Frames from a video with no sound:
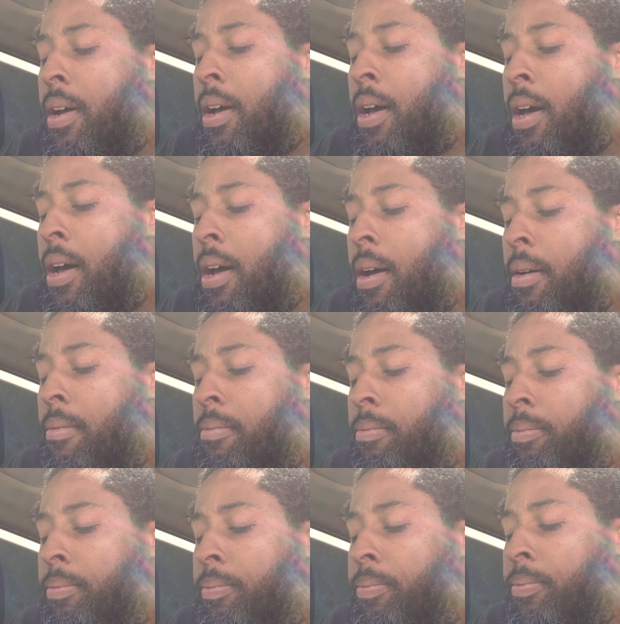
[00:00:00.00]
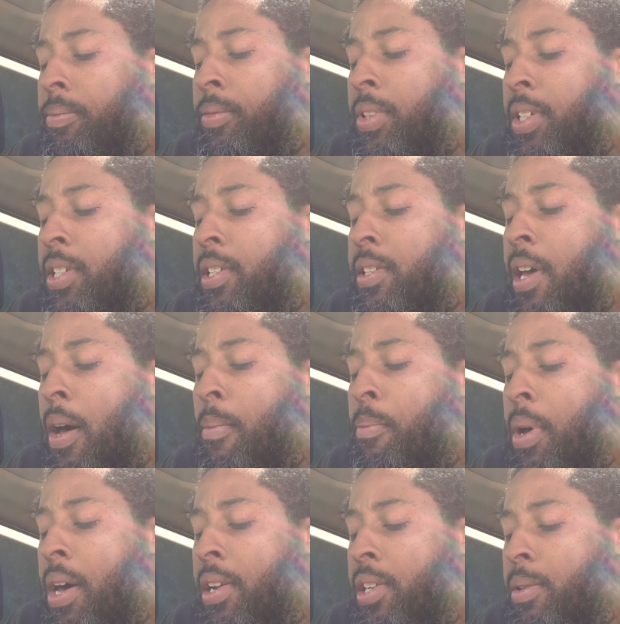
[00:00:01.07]
um, dishes out
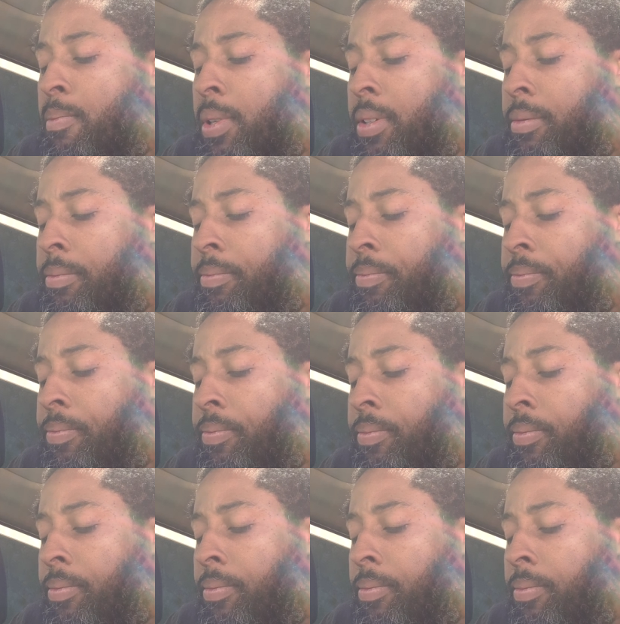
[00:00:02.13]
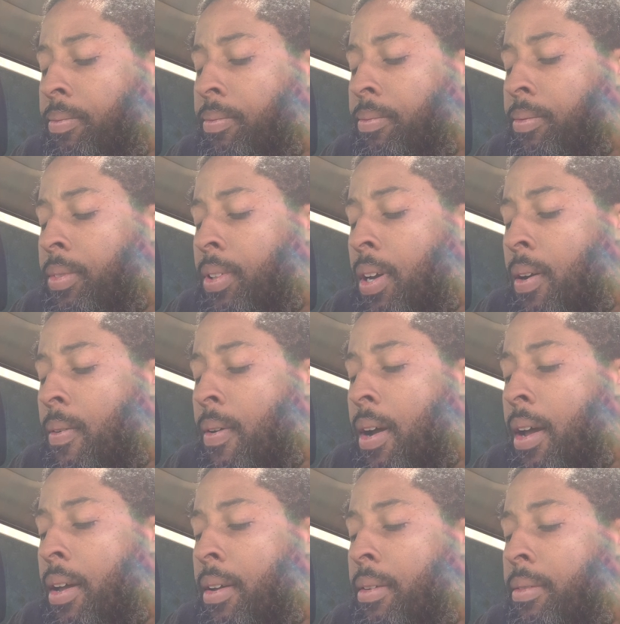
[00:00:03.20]
punishment. All
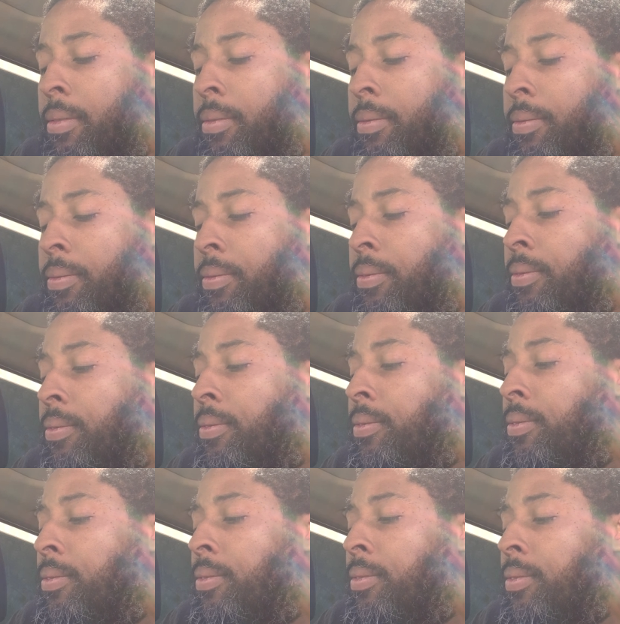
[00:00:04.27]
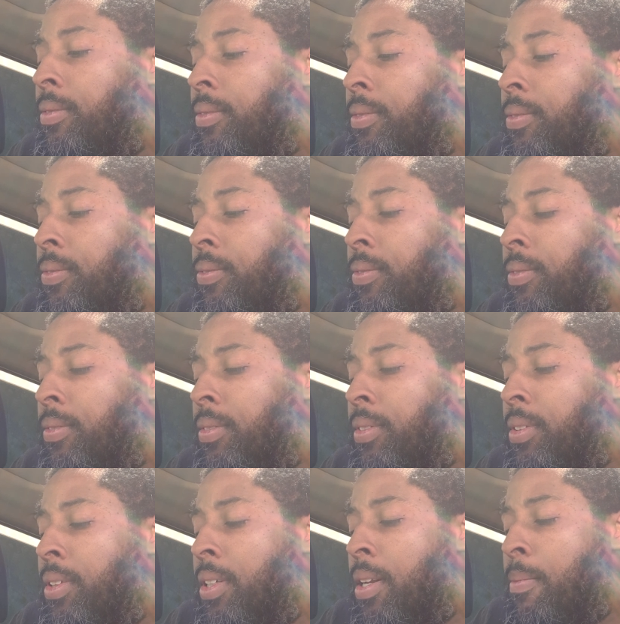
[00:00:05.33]
right.
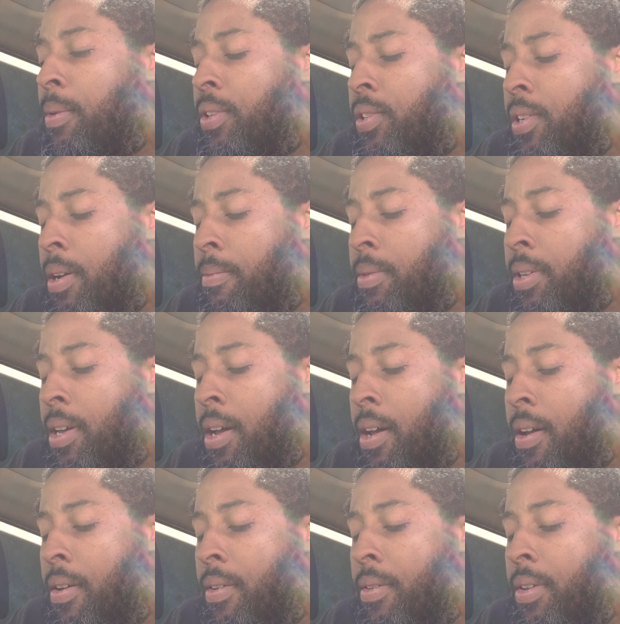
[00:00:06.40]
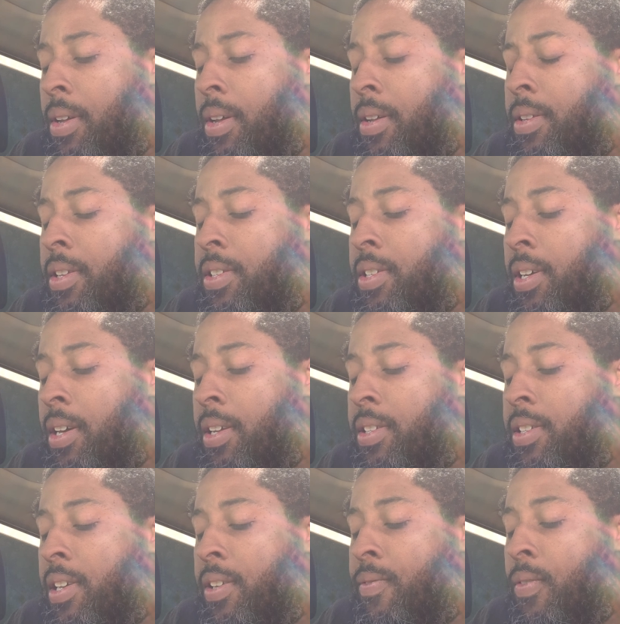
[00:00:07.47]
And I'm going to jump down to 10. It
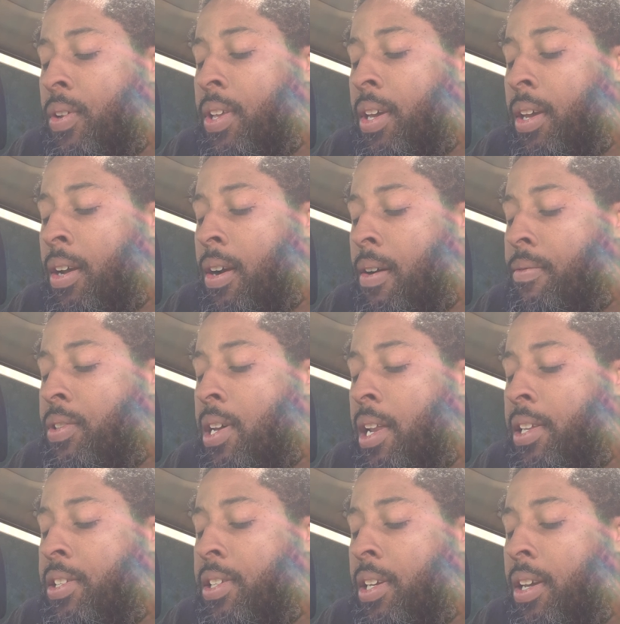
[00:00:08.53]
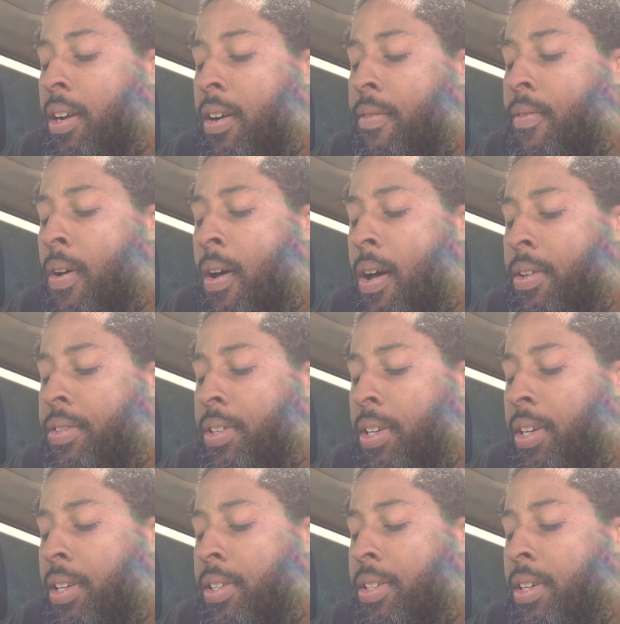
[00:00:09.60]
says, For the ear of jealousy heareth all
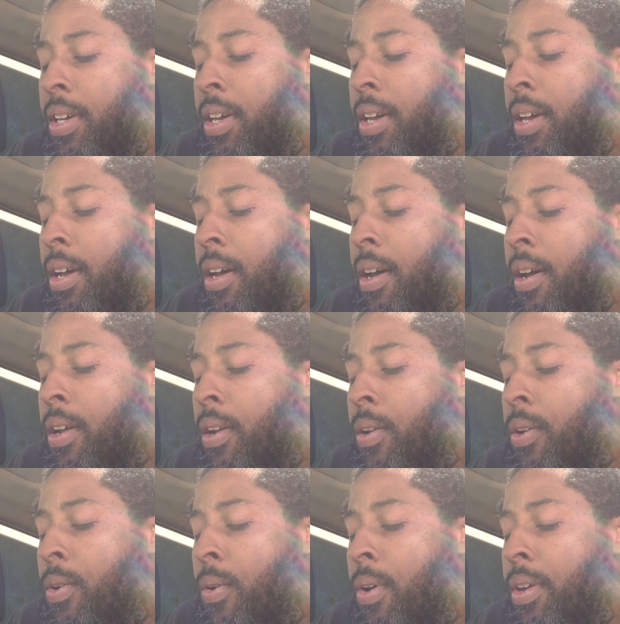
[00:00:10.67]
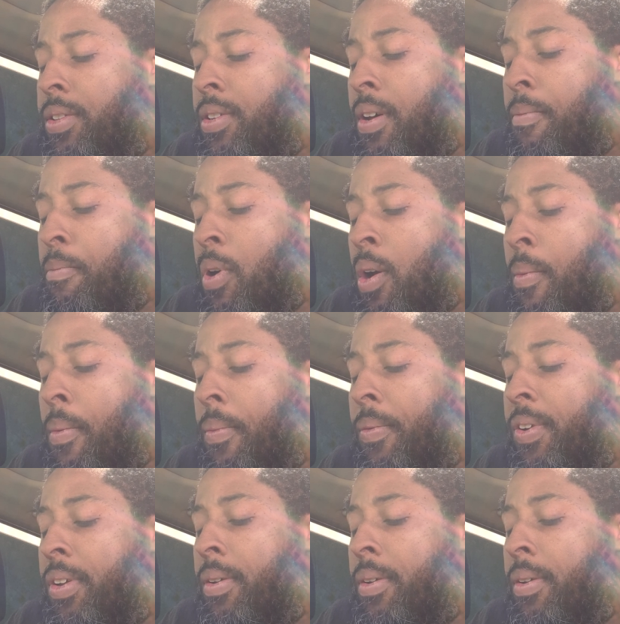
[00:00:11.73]
things, and the noise of murmuring,